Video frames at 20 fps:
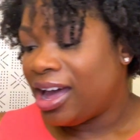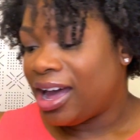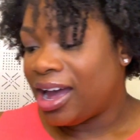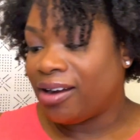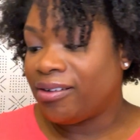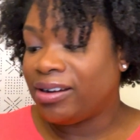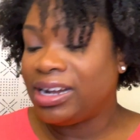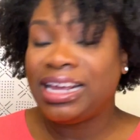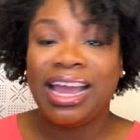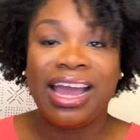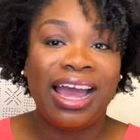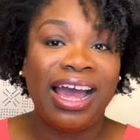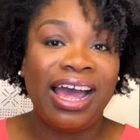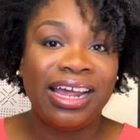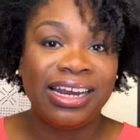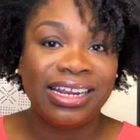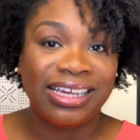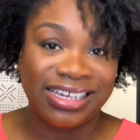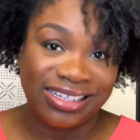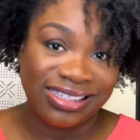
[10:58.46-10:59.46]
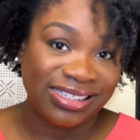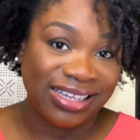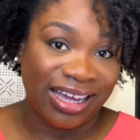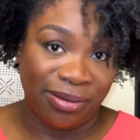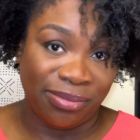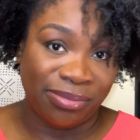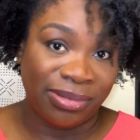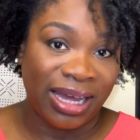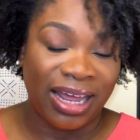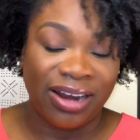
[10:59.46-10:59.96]
I already had because
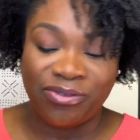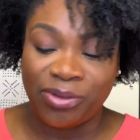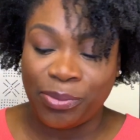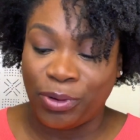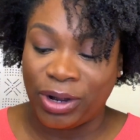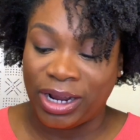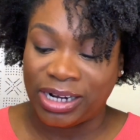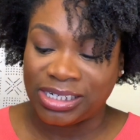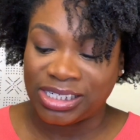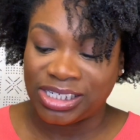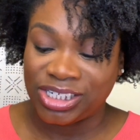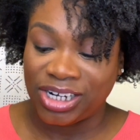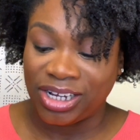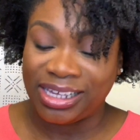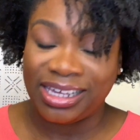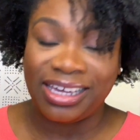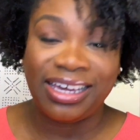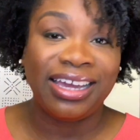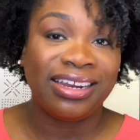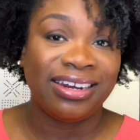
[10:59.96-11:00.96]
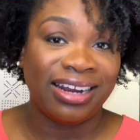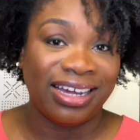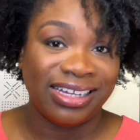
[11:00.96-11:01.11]
I'm kind of a product junkie, and